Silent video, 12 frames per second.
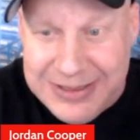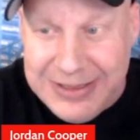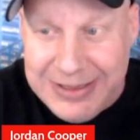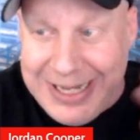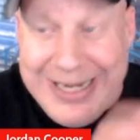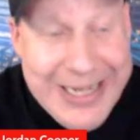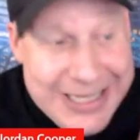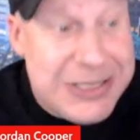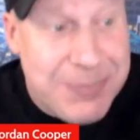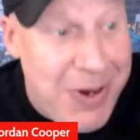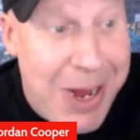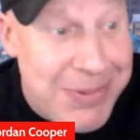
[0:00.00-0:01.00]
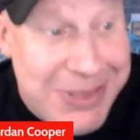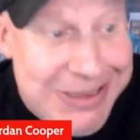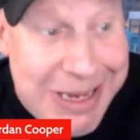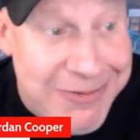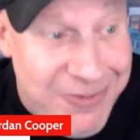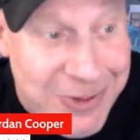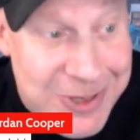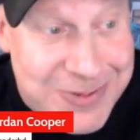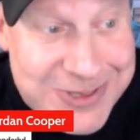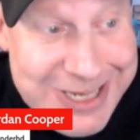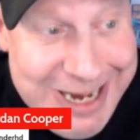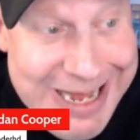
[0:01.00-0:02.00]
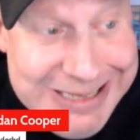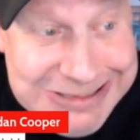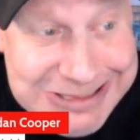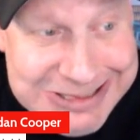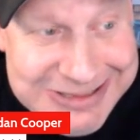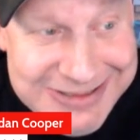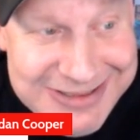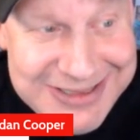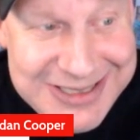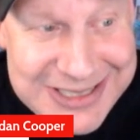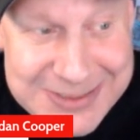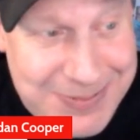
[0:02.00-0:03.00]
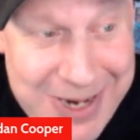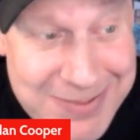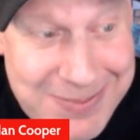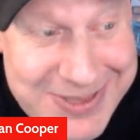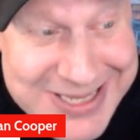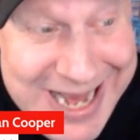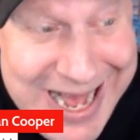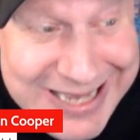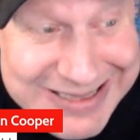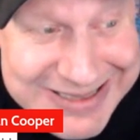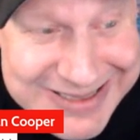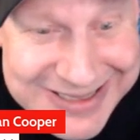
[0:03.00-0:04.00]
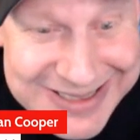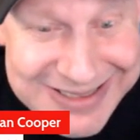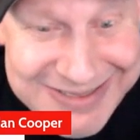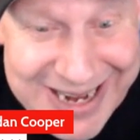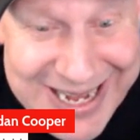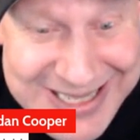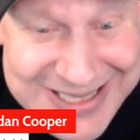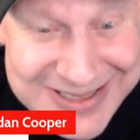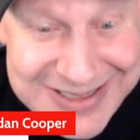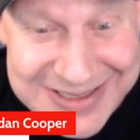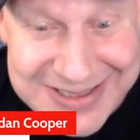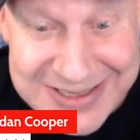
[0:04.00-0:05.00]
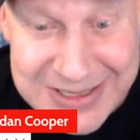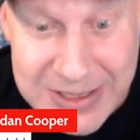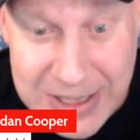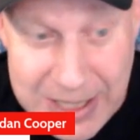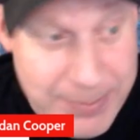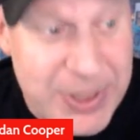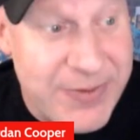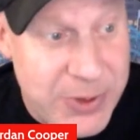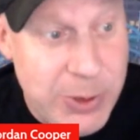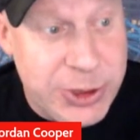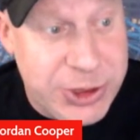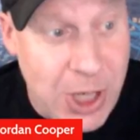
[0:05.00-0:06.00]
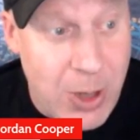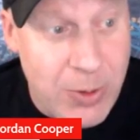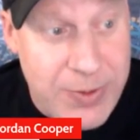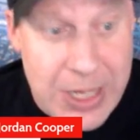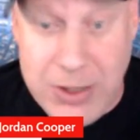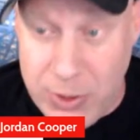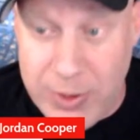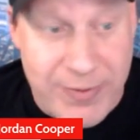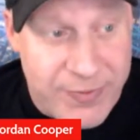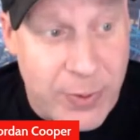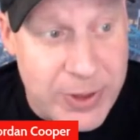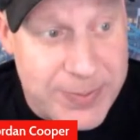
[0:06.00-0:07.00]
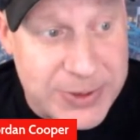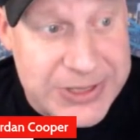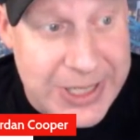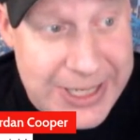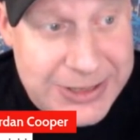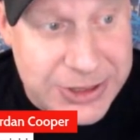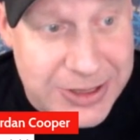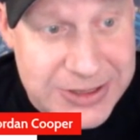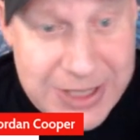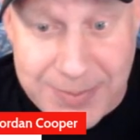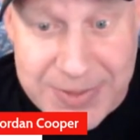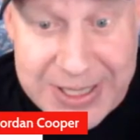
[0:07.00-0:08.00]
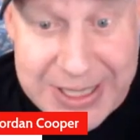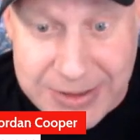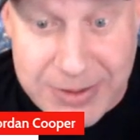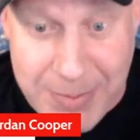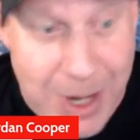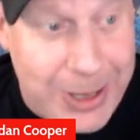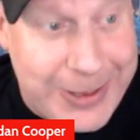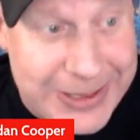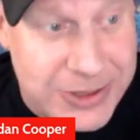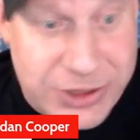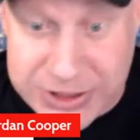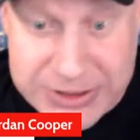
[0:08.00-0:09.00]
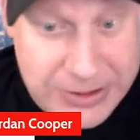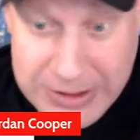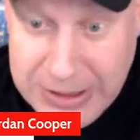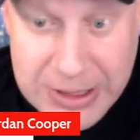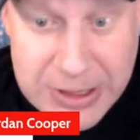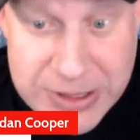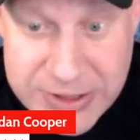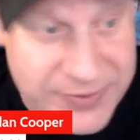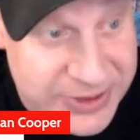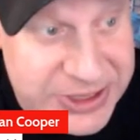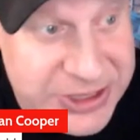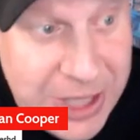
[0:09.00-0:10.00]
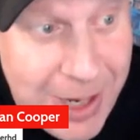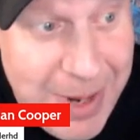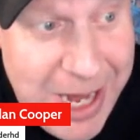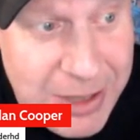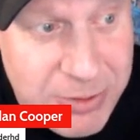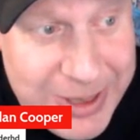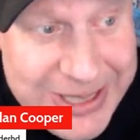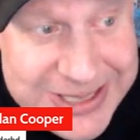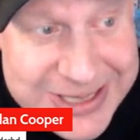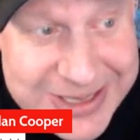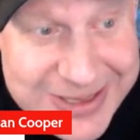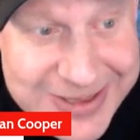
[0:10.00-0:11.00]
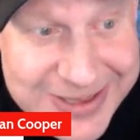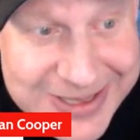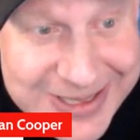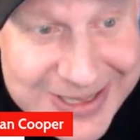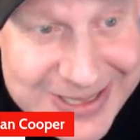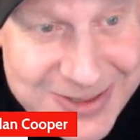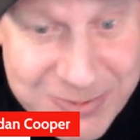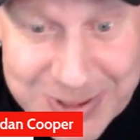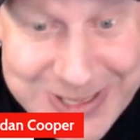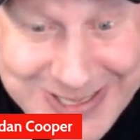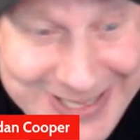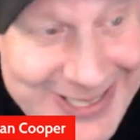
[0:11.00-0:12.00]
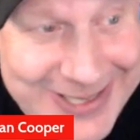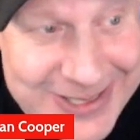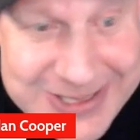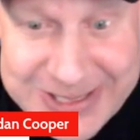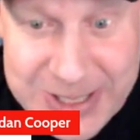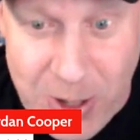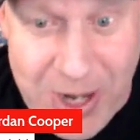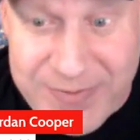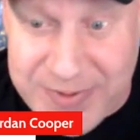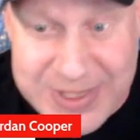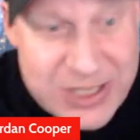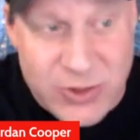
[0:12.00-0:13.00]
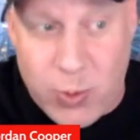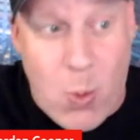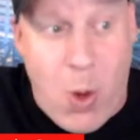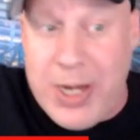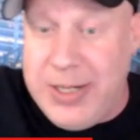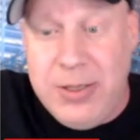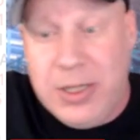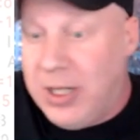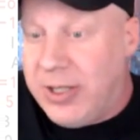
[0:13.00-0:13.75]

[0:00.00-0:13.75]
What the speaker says: like, it's probably not a 40% edge. It's probably not, right? But if you show that you have a 40% edge on something and the market just, for some odd reason, is ridiculously off, and there's one